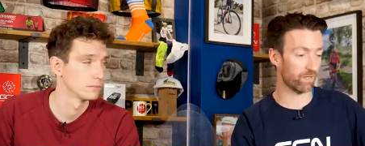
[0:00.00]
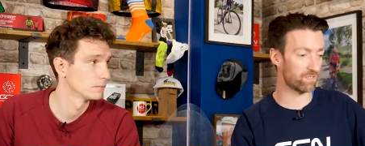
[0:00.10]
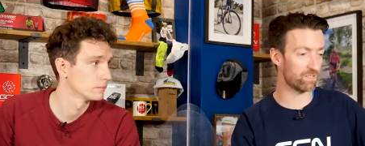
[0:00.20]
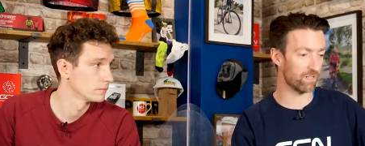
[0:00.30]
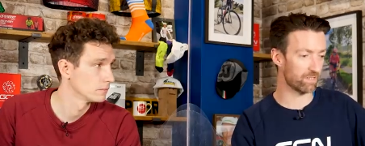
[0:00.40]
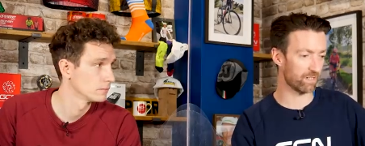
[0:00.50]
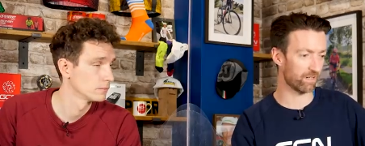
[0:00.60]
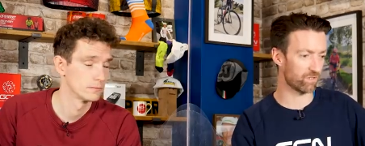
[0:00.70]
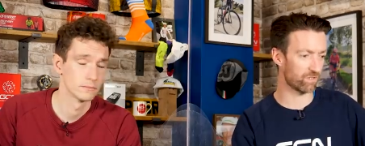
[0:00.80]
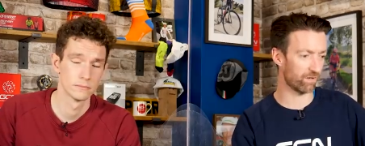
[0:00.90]
Speaker 1: week's
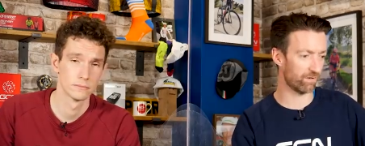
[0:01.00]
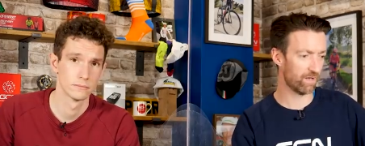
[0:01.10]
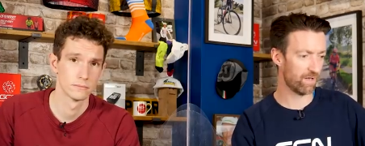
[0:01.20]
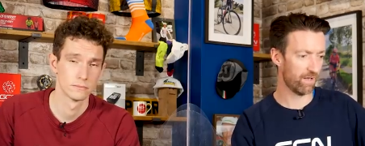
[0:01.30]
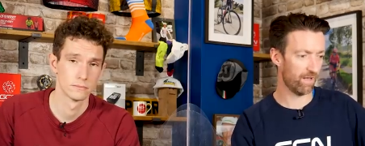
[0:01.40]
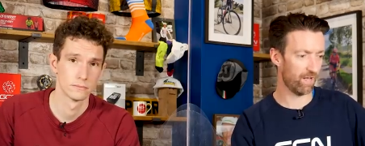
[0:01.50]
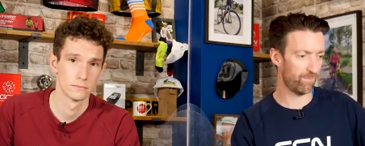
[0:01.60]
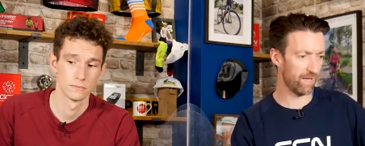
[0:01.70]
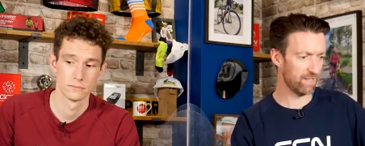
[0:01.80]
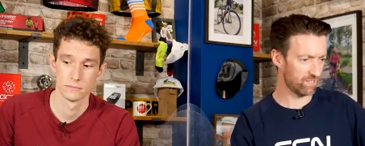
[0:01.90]
GCN show.
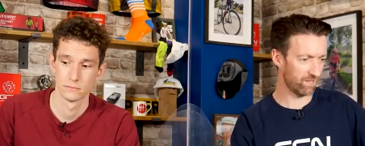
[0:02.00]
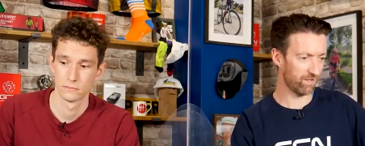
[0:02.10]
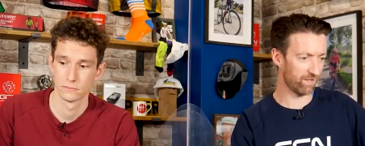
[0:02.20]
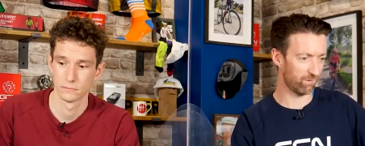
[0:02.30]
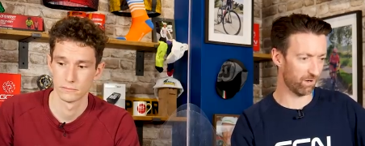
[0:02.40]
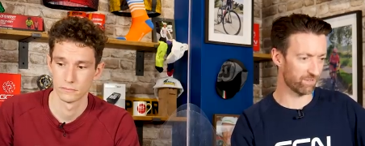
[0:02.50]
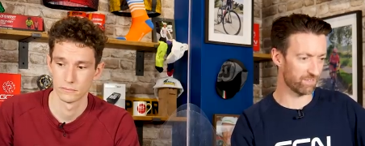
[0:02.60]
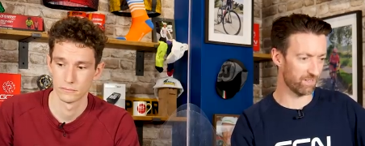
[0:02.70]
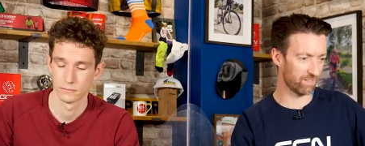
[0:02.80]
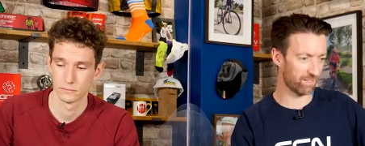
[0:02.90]
Ben Turner
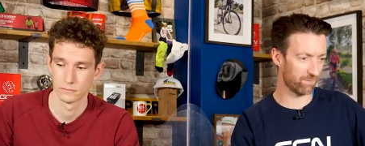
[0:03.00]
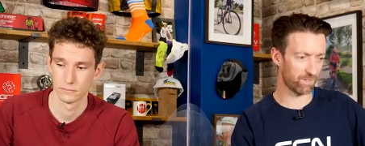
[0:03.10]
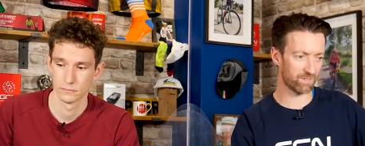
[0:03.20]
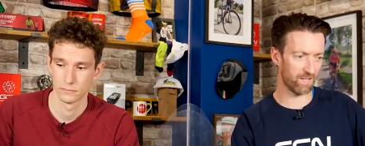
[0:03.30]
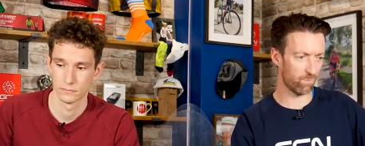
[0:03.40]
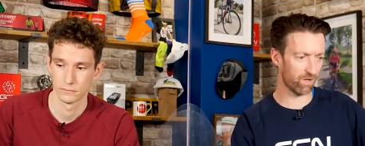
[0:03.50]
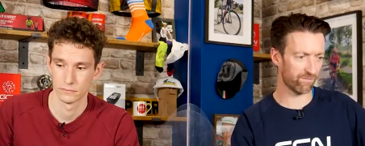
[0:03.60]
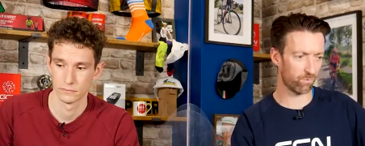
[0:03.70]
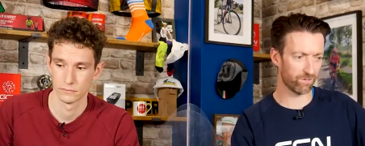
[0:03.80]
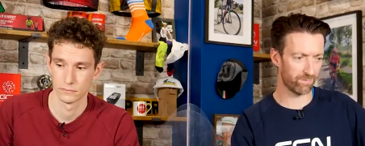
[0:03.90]
wrote in saying, "My dear
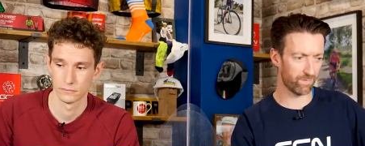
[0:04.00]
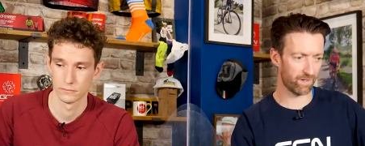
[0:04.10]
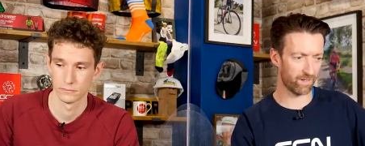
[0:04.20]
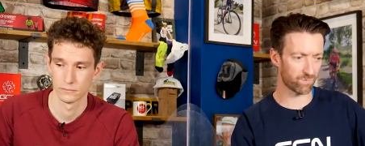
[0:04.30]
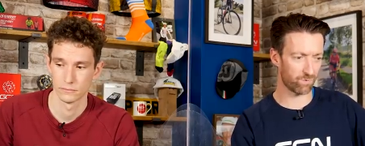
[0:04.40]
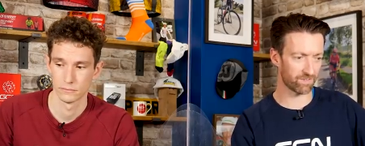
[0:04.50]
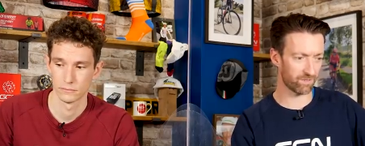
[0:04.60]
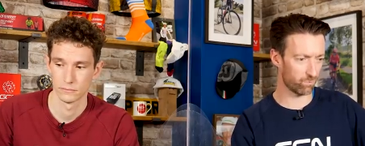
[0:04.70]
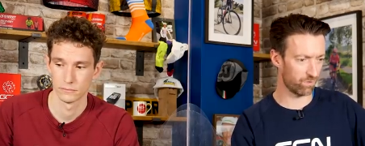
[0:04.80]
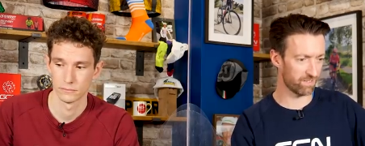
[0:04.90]
wife wandered past whilst
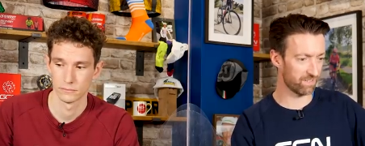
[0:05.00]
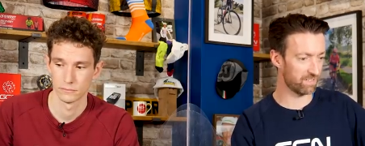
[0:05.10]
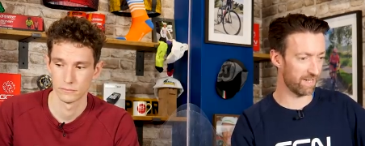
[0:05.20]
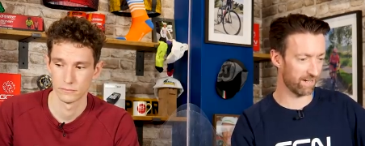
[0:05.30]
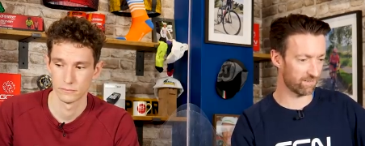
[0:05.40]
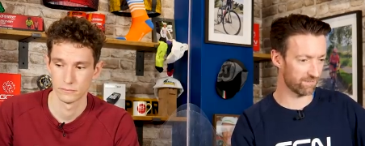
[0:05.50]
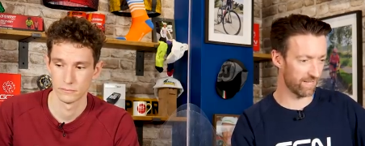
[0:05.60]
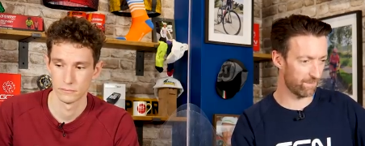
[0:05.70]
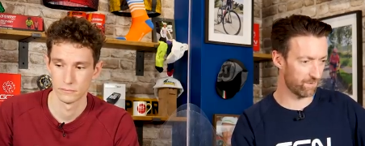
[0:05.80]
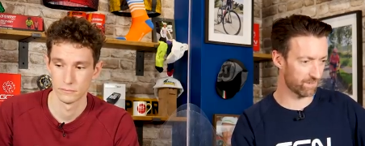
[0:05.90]
I was watching this
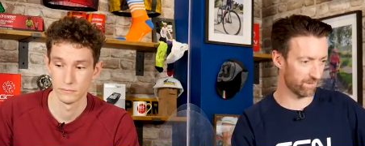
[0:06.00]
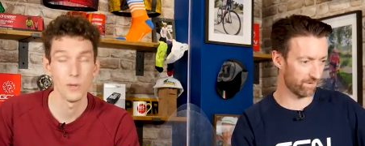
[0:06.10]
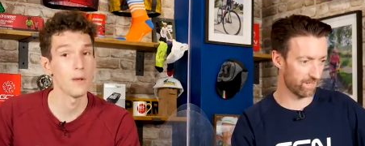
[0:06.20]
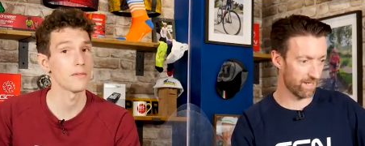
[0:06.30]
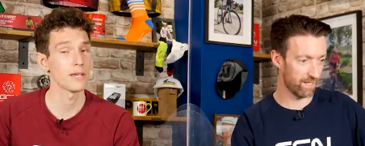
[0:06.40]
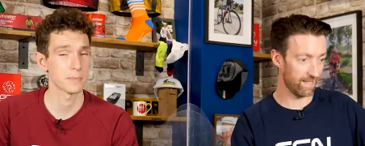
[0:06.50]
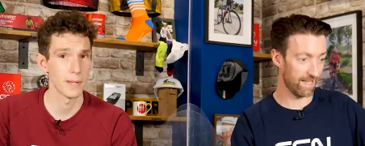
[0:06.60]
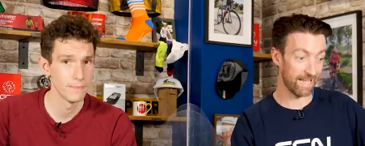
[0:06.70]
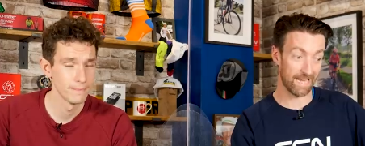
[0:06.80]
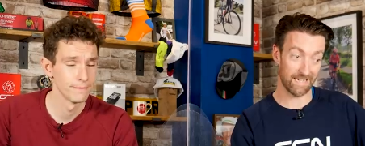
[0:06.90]
excellent episode." Oh, thanks,
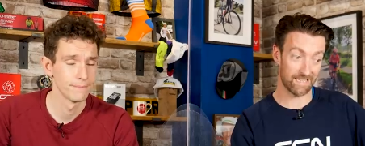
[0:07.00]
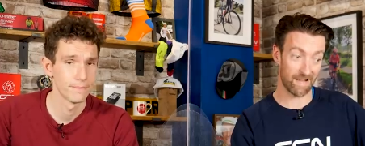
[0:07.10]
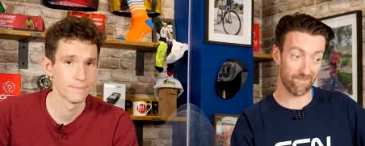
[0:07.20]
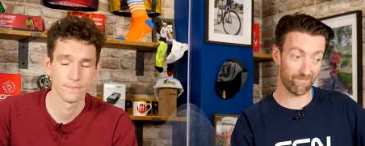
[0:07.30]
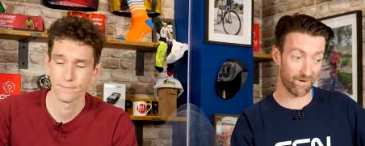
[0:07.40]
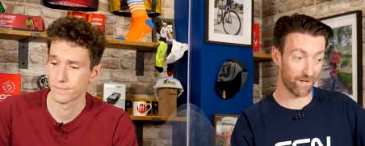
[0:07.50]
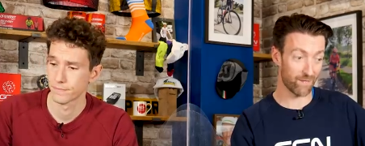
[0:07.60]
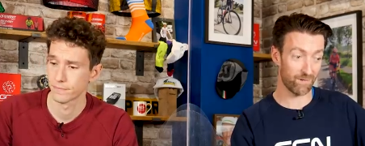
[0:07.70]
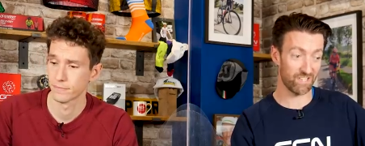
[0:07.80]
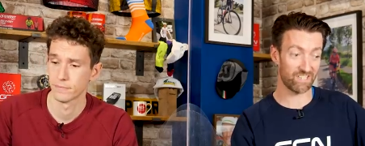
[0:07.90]
Ben. "Is that
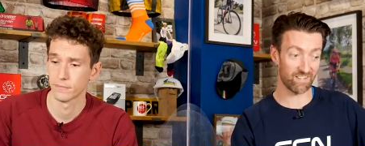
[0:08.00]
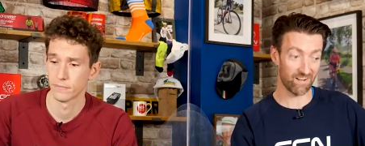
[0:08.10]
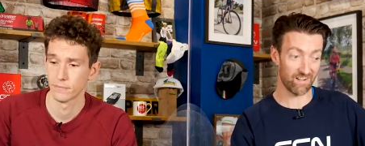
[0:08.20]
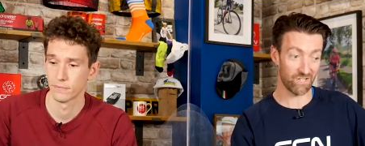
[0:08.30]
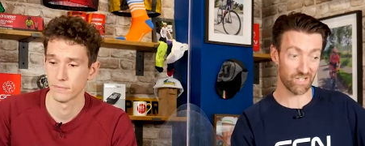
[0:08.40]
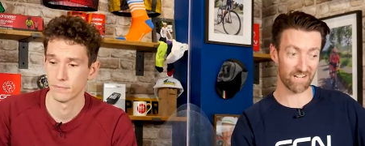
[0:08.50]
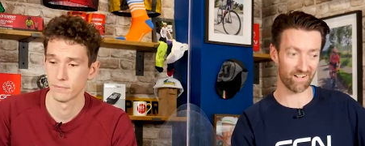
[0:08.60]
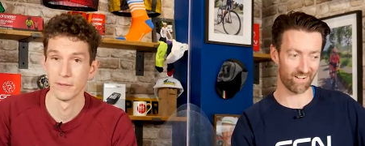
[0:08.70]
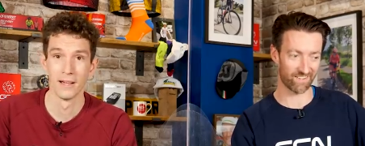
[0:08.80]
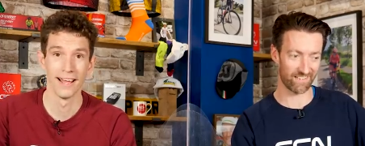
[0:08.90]
father and son?" she
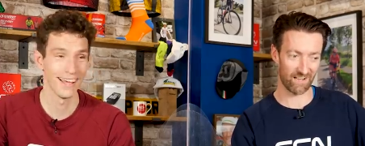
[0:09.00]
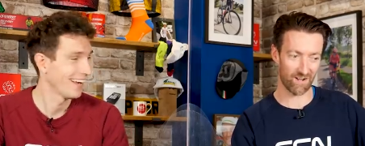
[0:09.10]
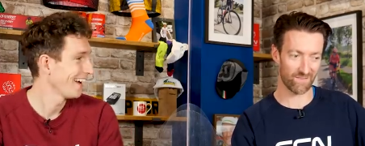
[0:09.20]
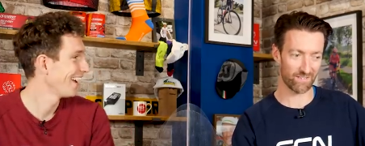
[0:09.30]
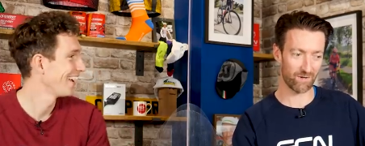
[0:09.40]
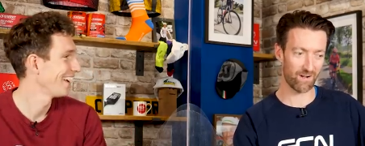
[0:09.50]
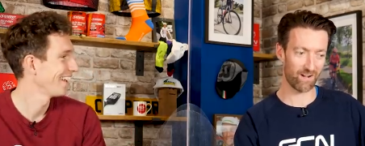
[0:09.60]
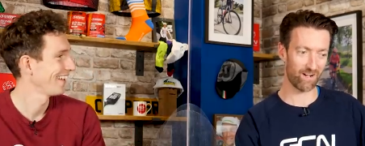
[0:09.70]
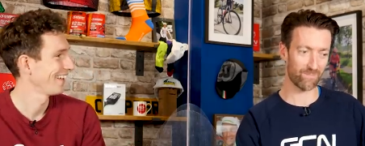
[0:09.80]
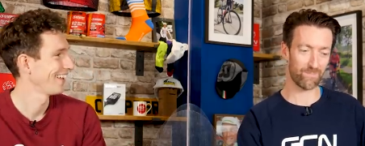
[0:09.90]
asked. "Laughed so
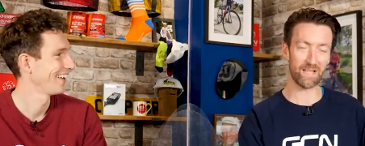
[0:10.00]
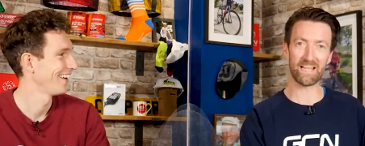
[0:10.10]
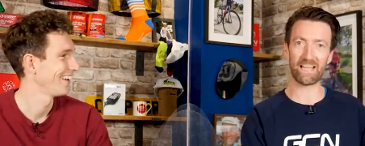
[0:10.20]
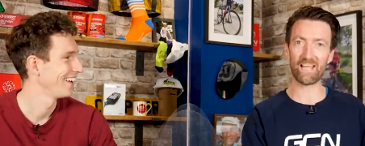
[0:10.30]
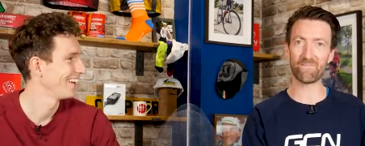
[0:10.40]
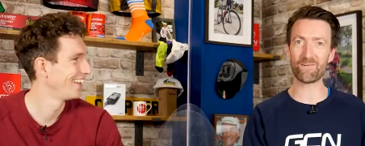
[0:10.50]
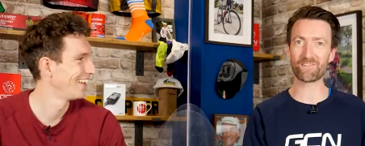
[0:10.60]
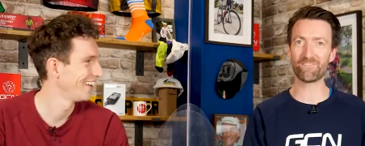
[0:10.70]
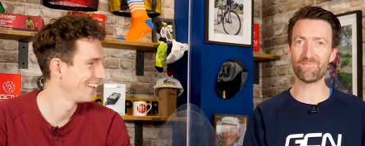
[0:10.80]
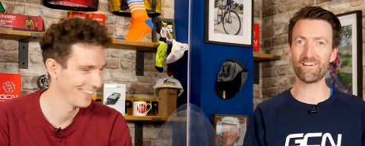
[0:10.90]
hard beer came
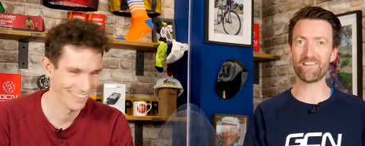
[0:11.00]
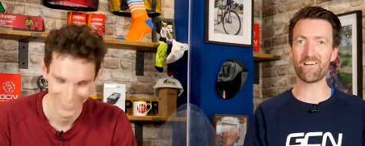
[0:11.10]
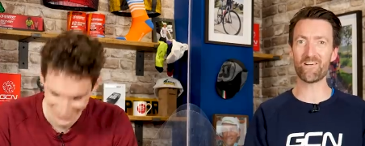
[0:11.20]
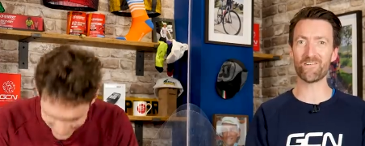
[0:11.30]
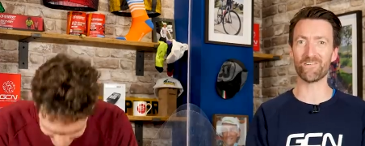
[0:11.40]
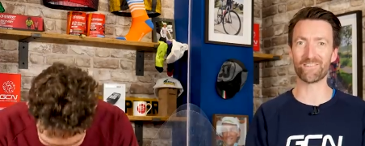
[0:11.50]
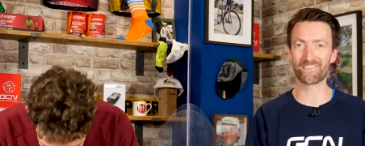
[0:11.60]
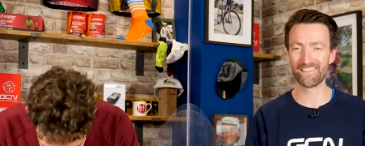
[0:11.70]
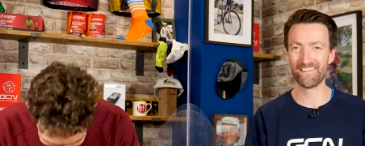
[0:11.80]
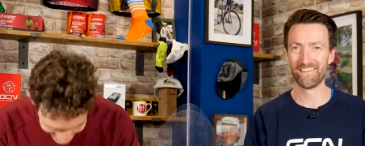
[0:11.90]
out of my nose."